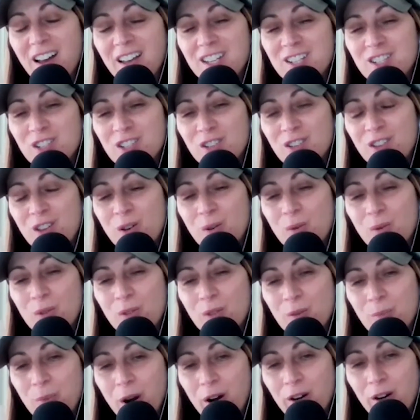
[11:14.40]
into
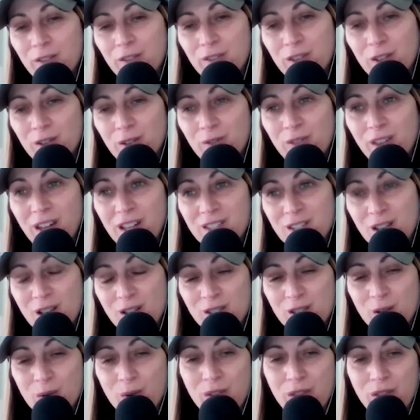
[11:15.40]
the part of you that's
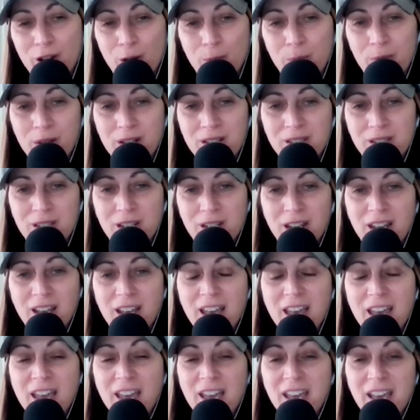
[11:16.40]
also a therapist?
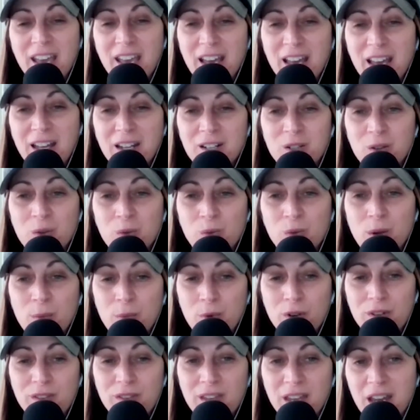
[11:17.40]
And one
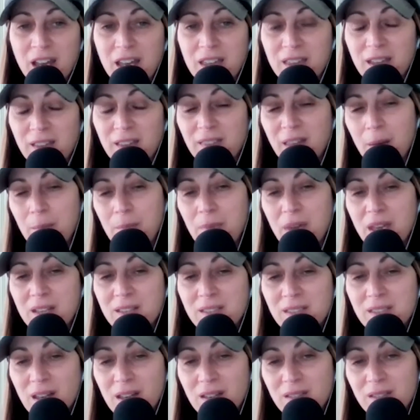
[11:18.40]
more thing I think that
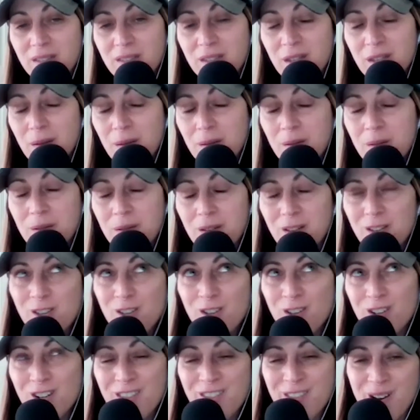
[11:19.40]
makes us
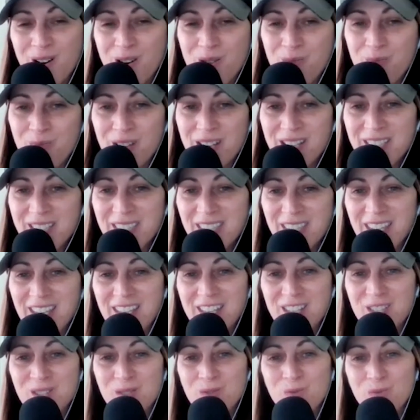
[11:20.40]
good therapists
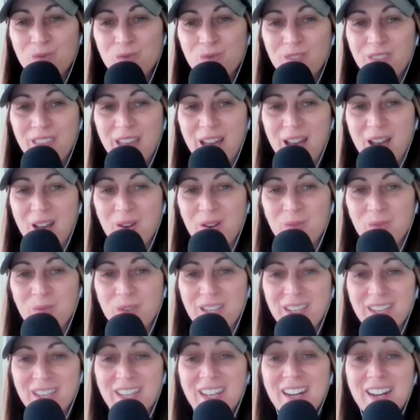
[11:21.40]
is that
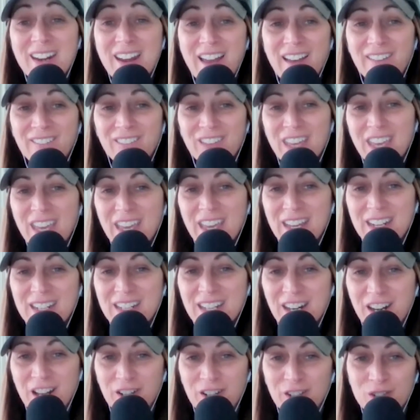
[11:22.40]
we can navigate
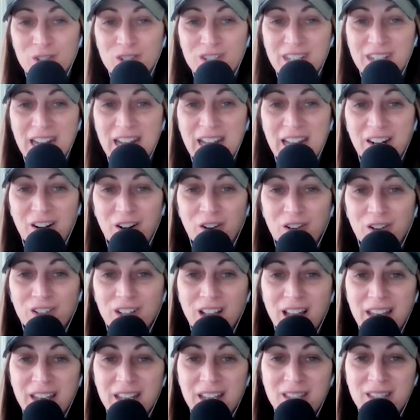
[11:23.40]
and understand our
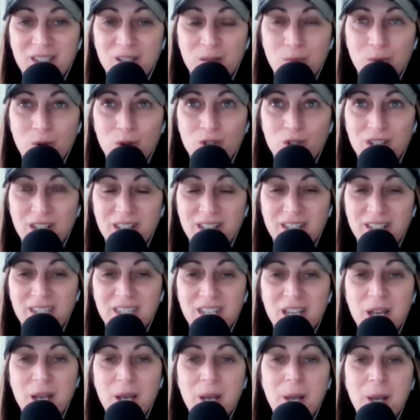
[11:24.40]
clients'
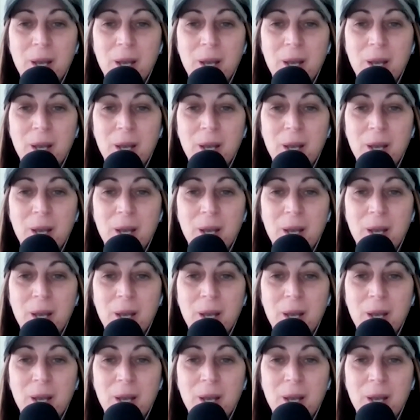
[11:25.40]
emotions.